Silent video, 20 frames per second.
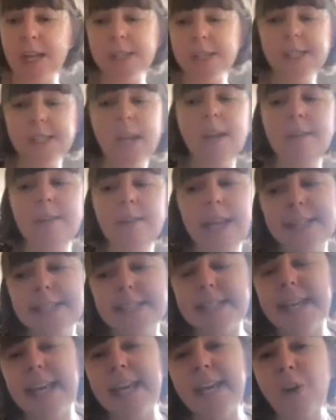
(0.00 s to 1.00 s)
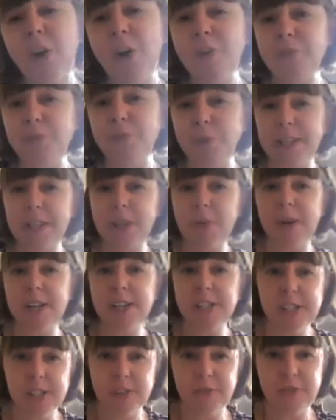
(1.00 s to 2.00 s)
So let's kick off with a
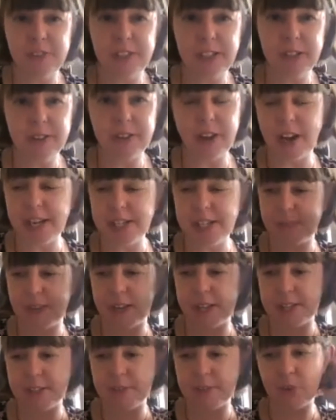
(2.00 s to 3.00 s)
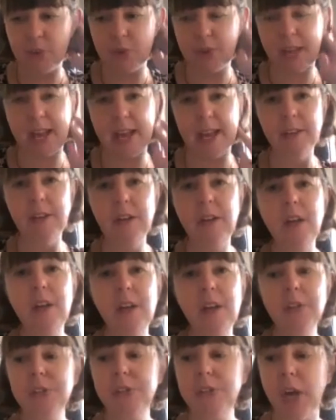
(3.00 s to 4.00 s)
question for you guys, first of all, then.
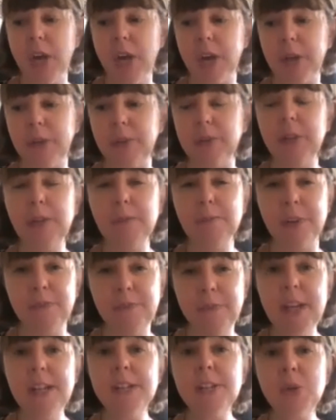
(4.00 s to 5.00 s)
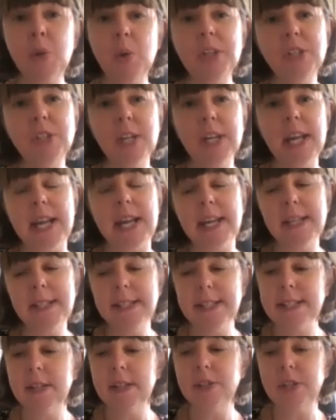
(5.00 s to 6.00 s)
So my first question
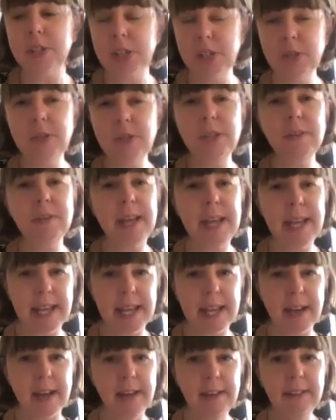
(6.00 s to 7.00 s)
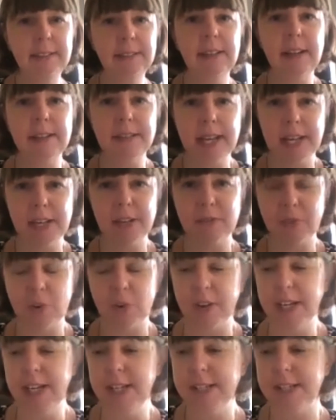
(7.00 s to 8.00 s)
is, do you hear an inner
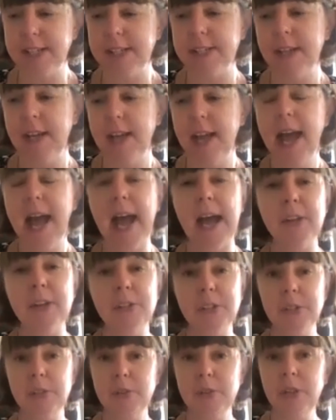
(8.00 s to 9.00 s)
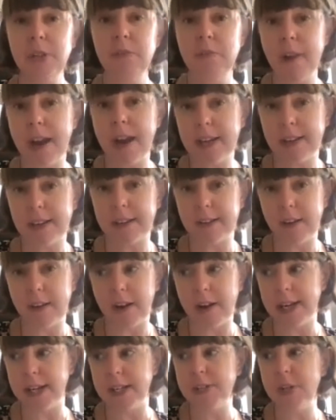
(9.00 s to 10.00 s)
voice? And do you
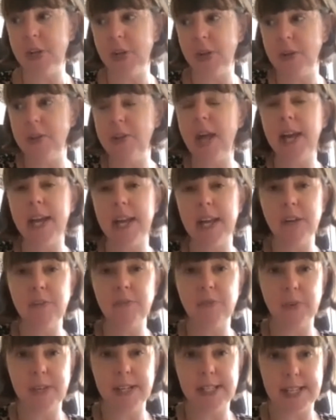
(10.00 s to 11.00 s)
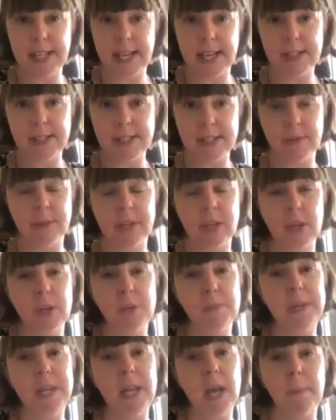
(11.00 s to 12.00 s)
recognize who that inner voice is? So it
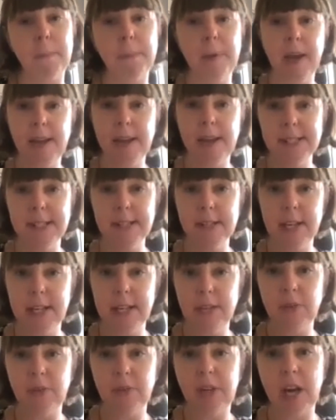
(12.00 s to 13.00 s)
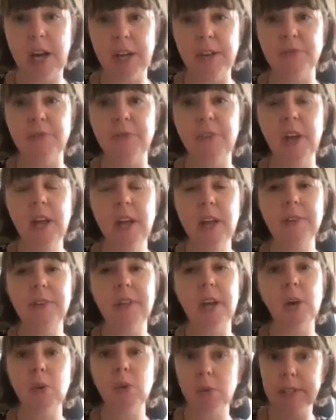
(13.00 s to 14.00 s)
could be a person in your life
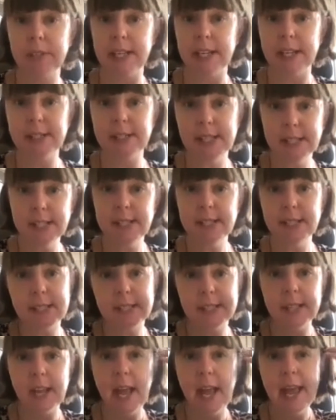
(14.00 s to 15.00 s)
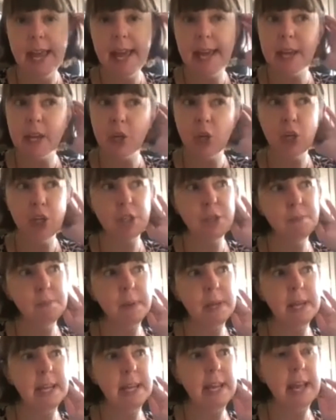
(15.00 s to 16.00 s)
that already exists. It could
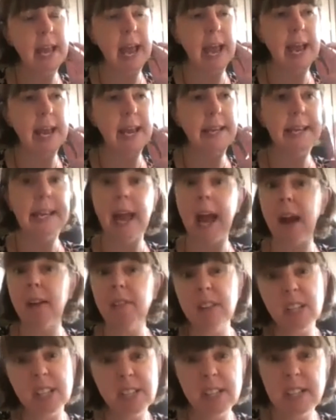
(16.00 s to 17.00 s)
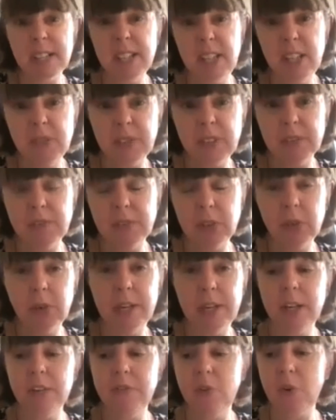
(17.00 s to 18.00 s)
be a character that you've given your
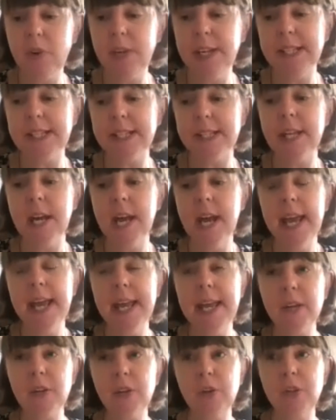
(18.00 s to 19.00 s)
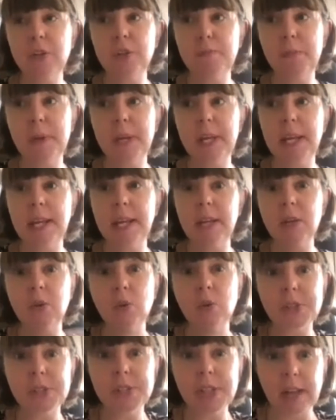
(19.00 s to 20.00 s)
inner voice. It could be
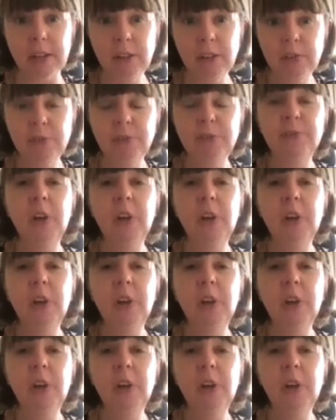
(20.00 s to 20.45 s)
yourself.